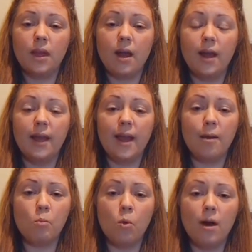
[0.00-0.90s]
I
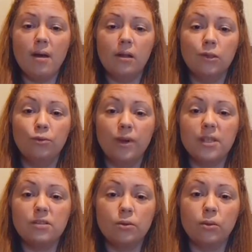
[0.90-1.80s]
am well
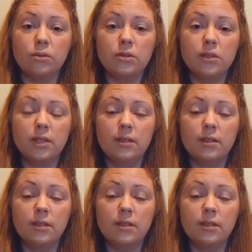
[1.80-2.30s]
resourced.